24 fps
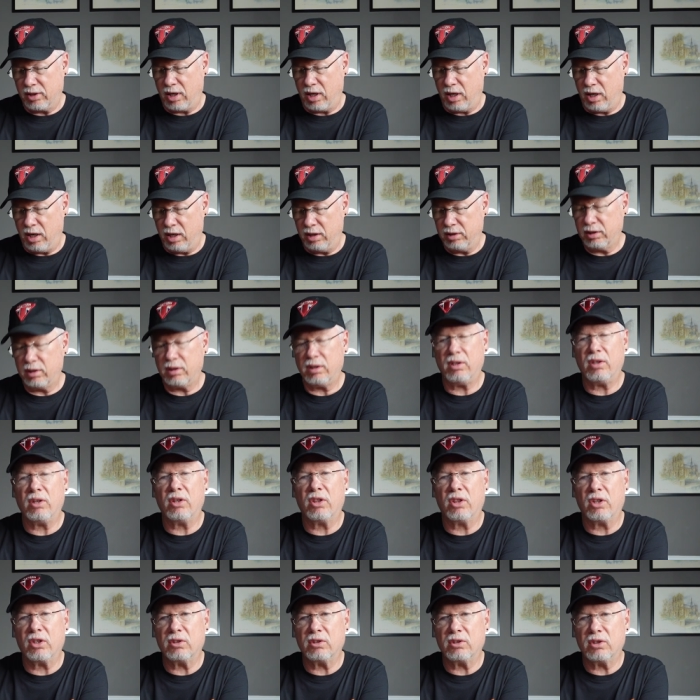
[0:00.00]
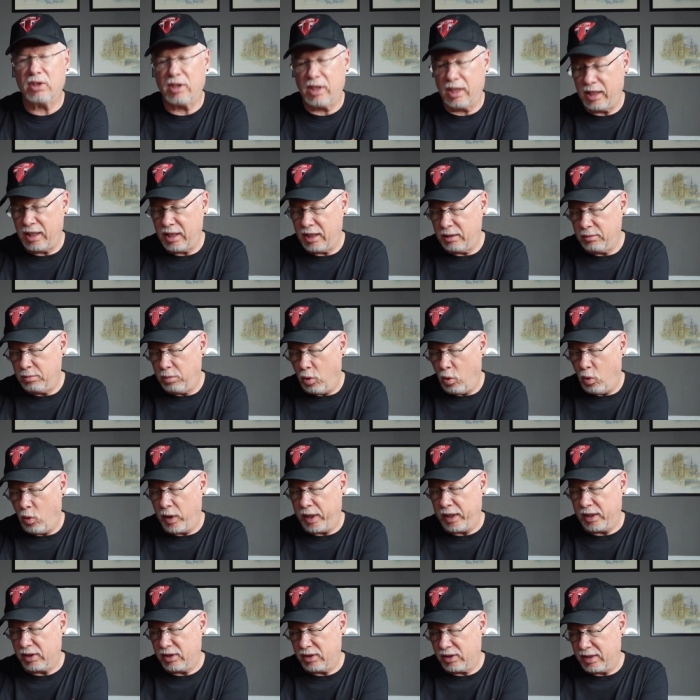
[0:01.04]

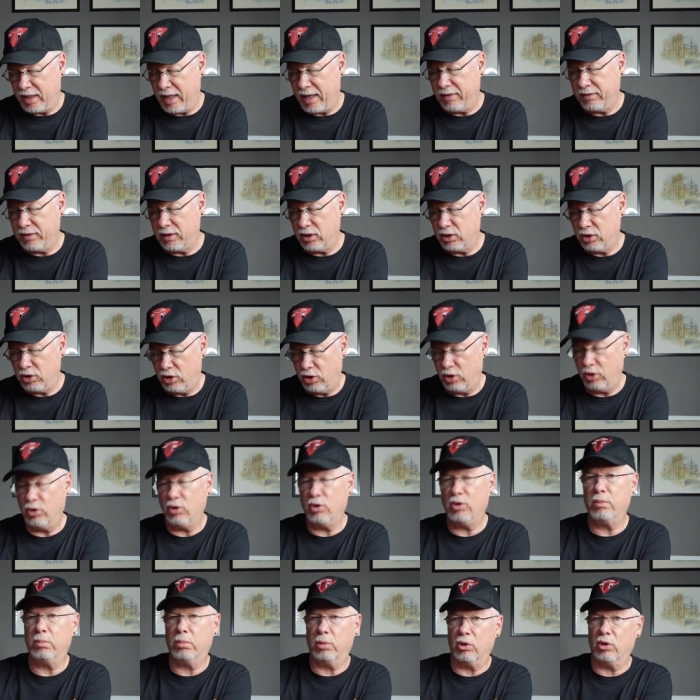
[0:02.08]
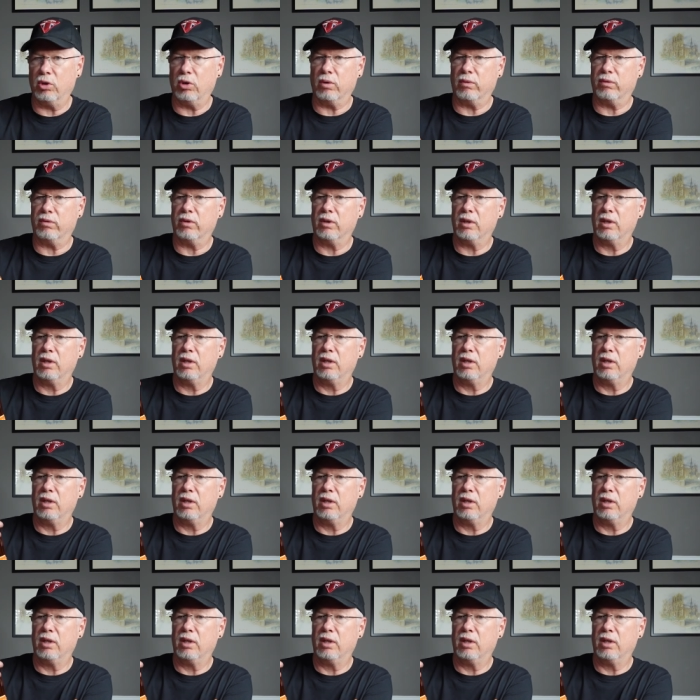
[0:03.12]
113.72 proof.